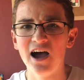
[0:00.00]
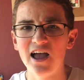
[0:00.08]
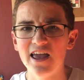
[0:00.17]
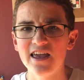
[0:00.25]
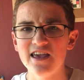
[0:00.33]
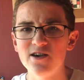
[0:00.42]

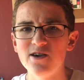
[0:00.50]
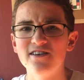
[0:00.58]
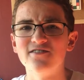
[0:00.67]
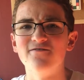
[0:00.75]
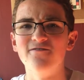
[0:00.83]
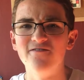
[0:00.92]
it is
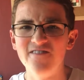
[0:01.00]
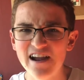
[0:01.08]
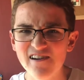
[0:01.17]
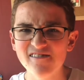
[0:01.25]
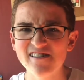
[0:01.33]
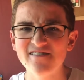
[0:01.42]

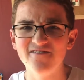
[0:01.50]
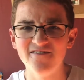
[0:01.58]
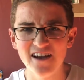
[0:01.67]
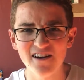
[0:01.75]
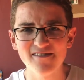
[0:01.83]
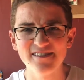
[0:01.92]
very,
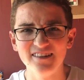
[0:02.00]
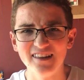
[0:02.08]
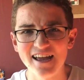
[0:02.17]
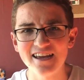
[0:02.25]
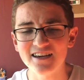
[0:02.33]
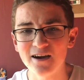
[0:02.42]
very
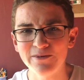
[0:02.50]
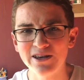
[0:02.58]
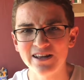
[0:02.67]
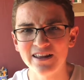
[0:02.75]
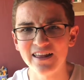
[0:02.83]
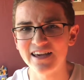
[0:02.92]
light, coming in
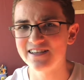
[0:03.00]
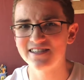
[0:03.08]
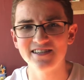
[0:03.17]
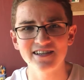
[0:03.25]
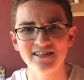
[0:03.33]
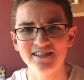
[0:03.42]
at like
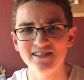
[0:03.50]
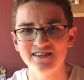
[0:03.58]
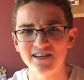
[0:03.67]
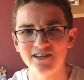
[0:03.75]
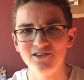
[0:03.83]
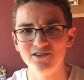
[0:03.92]

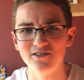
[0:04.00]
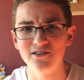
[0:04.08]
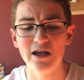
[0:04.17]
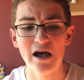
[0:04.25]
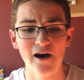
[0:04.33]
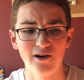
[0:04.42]
66
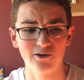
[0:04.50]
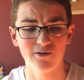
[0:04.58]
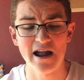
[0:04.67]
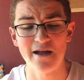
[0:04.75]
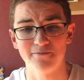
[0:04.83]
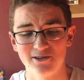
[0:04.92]

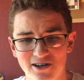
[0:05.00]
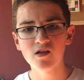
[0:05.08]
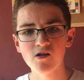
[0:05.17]
grams.